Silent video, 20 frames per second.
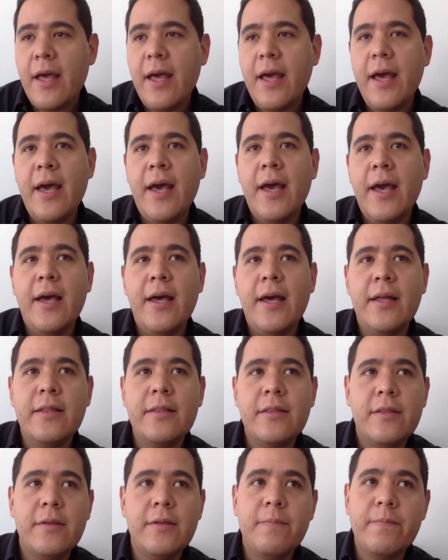
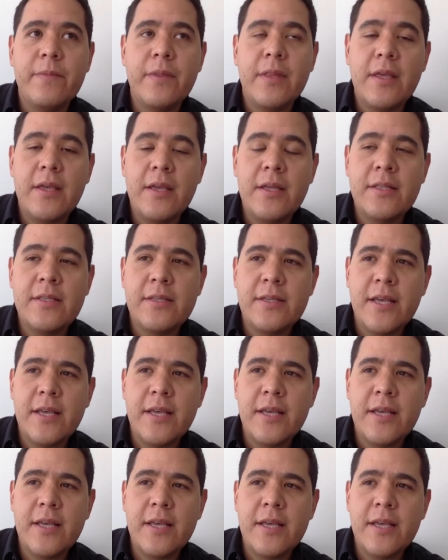and it
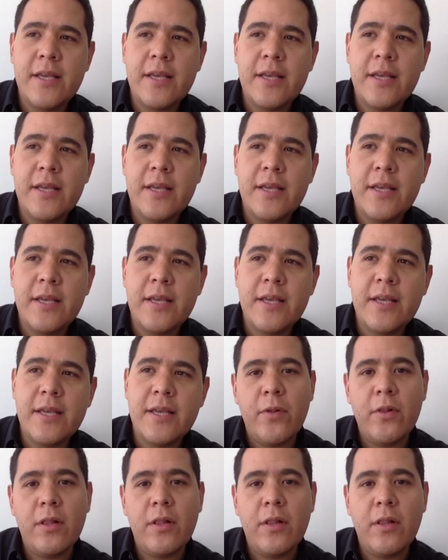says, like, treat
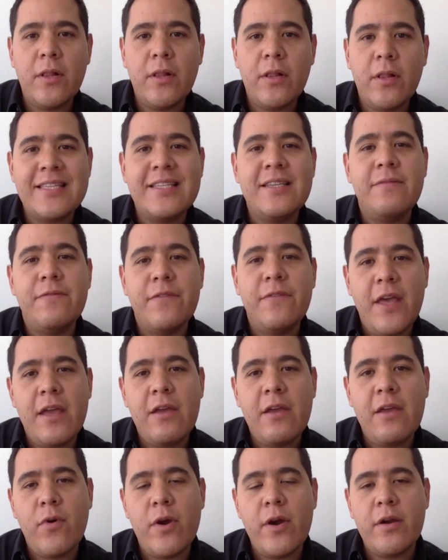people as if
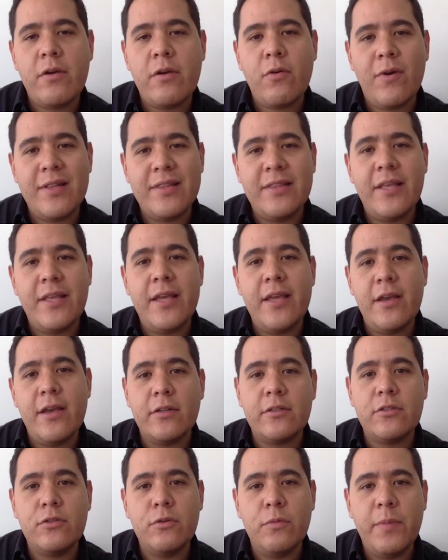they were what they
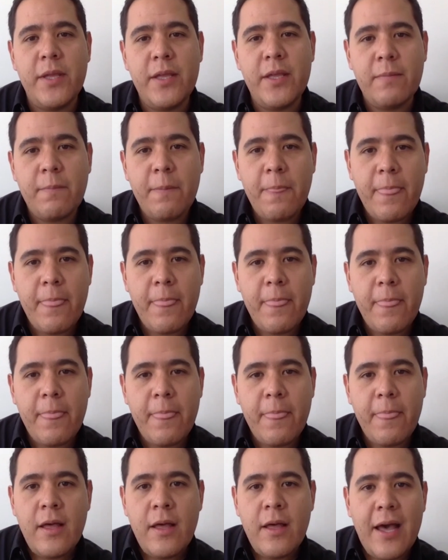ought to be,
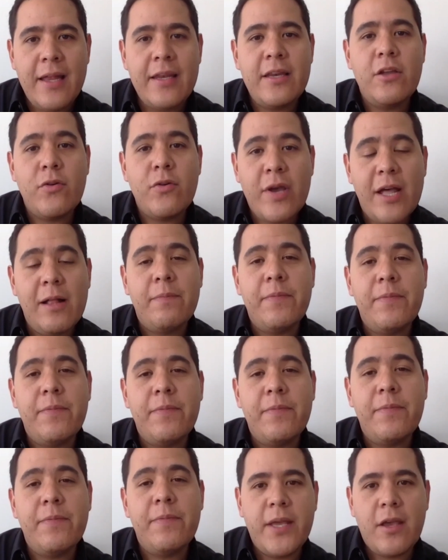and you help
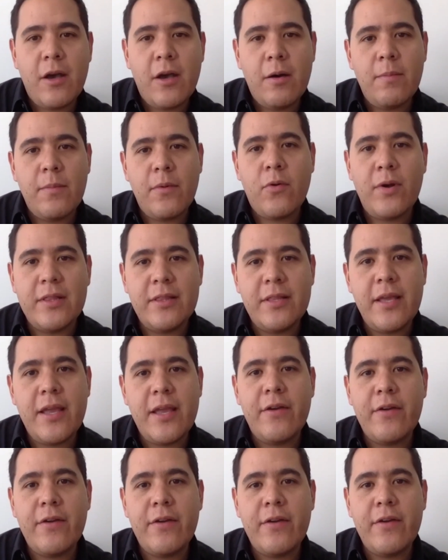them to become what they
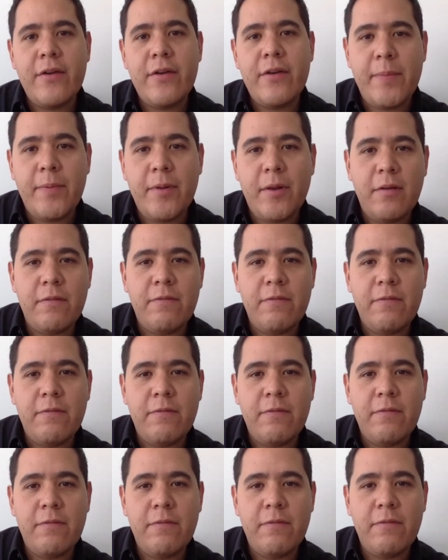are capable of
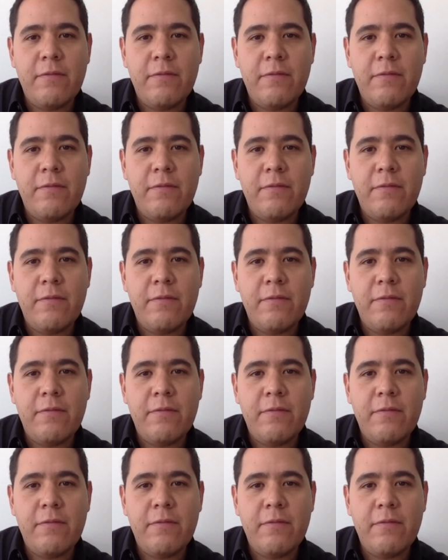being.